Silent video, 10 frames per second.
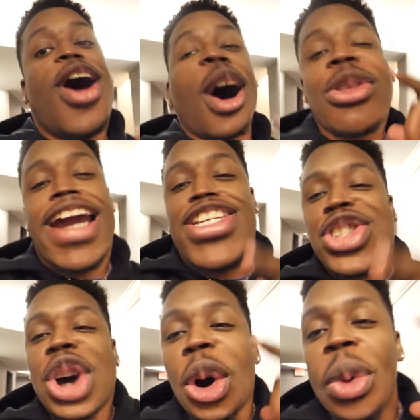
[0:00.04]
All right,
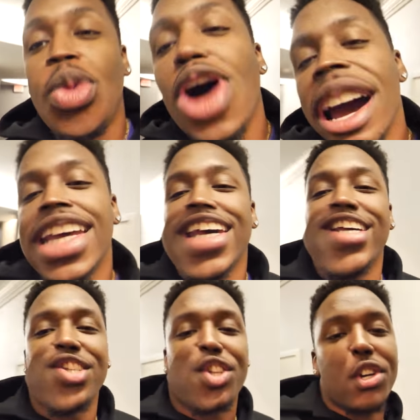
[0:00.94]
so what
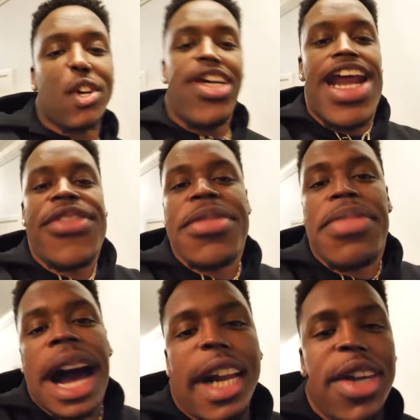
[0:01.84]
is good,
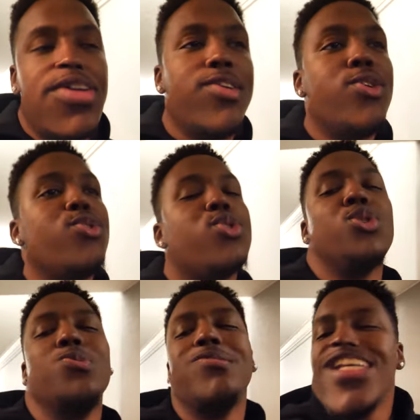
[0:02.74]
everybody on
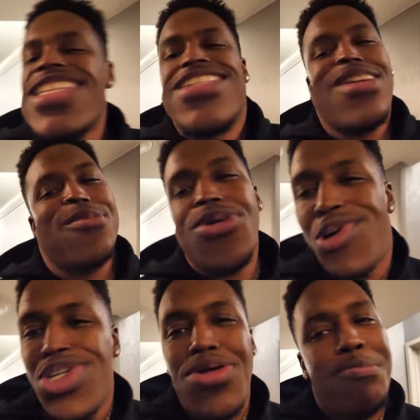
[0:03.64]
YouTube? This is, of
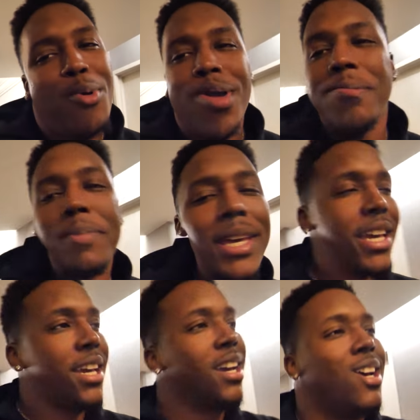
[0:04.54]
course, your boy
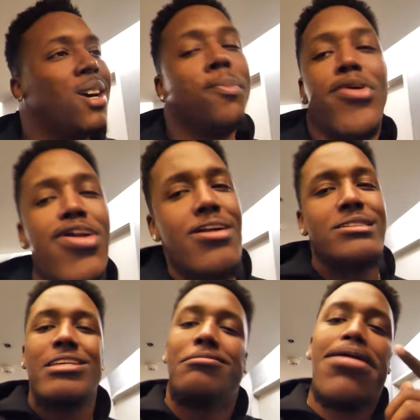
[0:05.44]
B, Bold
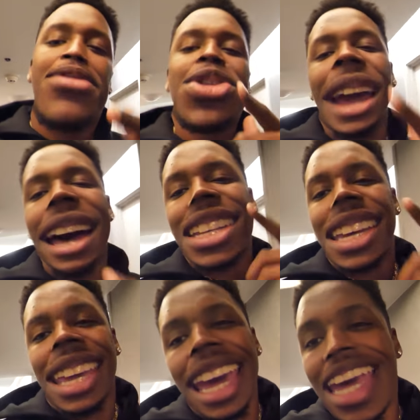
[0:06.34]
RC. I'm coming to you guys
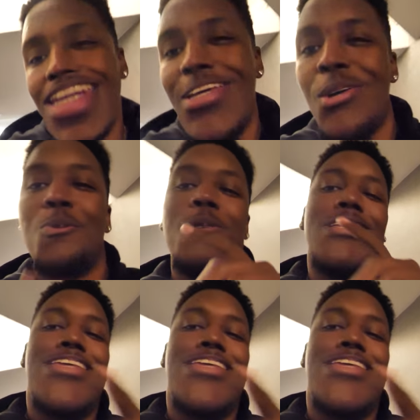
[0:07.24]
again with